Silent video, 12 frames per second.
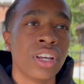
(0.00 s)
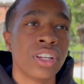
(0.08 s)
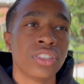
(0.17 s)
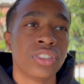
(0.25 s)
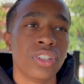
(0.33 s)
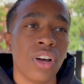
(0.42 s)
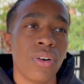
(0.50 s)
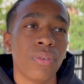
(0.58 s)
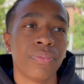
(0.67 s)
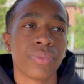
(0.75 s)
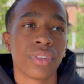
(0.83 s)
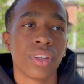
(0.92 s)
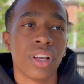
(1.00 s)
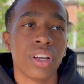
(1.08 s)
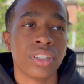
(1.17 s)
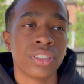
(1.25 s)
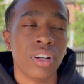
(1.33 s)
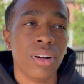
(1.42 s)
So I
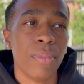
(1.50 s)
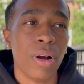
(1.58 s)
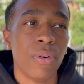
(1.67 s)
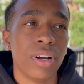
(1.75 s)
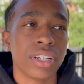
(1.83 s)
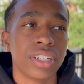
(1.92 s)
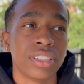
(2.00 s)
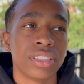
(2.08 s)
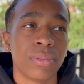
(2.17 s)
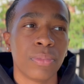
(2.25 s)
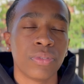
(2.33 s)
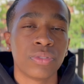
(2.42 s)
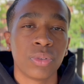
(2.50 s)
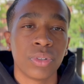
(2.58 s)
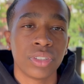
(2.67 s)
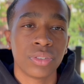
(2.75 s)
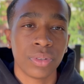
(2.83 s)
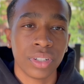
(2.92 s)
started my walk in December of
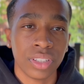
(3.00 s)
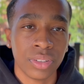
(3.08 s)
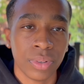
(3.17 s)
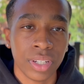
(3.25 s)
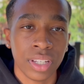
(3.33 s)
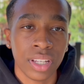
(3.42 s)
2023,